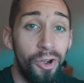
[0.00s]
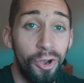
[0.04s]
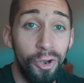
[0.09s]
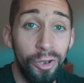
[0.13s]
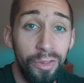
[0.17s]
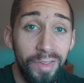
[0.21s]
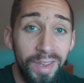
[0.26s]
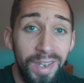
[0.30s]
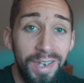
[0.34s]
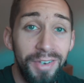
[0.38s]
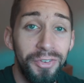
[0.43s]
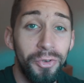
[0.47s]

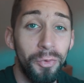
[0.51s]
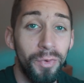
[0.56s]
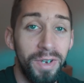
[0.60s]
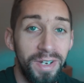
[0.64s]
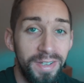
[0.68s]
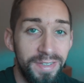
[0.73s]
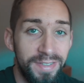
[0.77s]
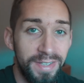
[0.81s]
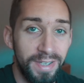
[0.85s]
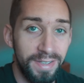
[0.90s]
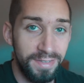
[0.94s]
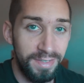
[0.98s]
early
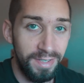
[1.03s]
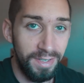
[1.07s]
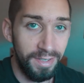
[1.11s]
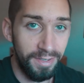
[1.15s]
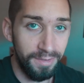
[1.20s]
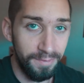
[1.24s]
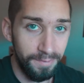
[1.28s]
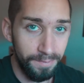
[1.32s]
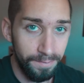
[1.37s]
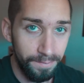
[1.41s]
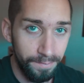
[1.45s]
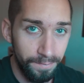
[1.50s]

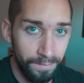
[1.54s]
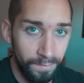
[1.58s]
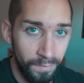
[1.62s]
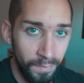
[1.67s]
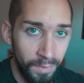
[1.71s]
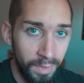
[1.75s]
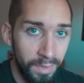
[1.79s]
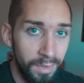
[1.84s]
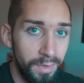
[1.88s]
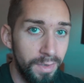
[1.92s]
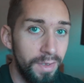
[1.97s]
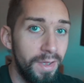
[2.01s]
2016.
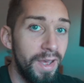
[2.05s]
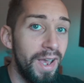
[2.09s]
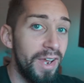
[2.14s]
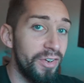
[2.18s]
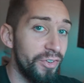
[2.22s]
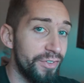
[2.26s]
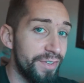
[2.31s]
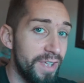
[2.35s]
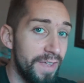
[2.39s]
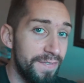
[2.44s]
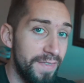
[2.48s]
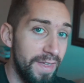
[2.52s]
I
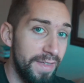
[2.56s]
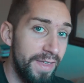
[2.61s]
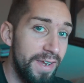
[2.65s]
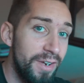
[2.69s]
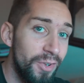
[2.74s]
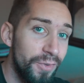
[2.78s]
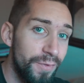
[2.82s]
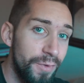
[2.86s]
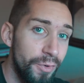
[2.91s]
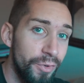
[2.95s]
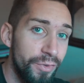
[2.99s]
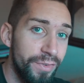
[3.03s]
just got that
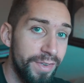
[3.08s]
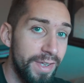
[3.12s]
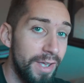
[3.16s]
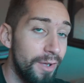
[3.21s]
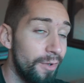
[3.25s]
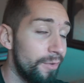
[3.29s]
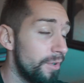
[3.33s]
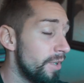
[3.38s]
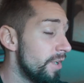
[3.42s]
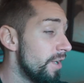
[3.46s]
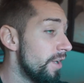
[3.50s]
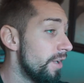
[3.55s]
latest food
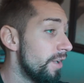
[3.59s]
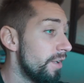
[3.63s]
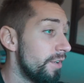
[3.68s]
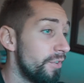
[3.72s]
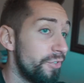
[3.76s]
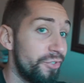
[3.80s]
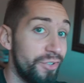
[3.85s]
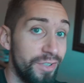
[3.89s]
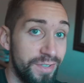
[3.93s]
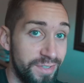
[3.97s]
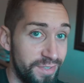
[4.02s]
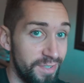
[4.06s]
scale
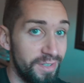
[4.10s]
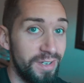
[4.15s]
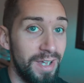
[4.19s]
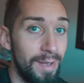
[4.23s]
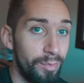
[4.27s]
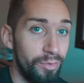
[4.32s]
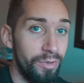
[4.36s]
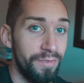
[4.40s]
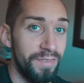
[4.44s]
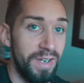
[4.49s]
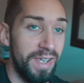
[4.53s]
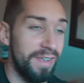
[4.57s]
just a
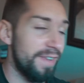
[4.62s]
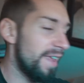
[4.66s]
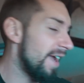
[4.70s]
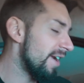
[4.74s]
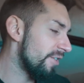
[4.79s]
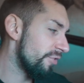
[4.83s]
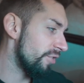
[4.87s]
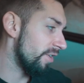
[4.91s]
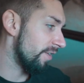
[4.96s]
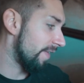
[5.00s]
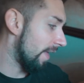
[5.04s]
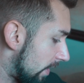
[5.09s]
couple of days.
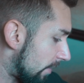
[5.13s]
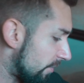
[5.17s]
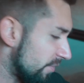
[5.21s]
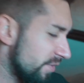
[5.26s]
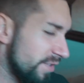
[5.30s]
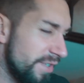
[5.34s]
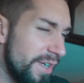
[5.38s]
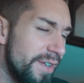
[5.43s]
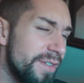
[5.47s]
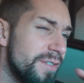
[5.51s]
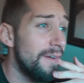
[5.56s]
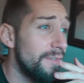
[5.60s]
Actually, that was
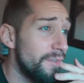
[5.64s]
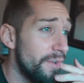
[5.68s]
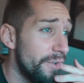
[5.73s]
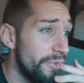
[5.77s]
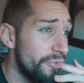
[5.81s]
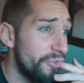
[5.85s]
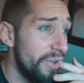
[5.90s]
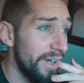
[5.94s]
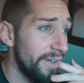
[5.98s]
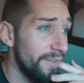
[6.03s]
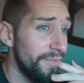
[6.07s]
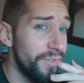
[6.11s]
yes. i lost
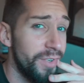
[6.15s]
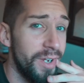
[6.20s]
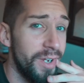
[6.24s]
track of